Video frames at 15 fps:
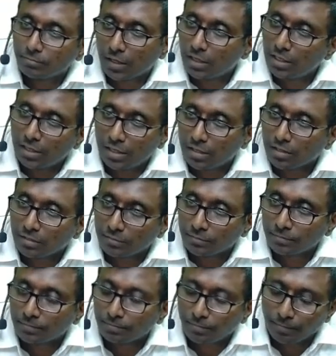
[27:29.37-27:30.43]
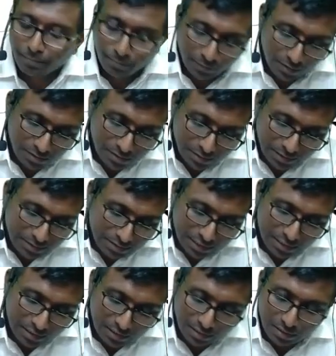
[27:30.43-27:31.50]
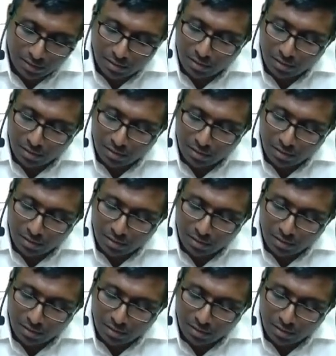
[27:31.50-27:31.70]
Clear? Yes, exactly.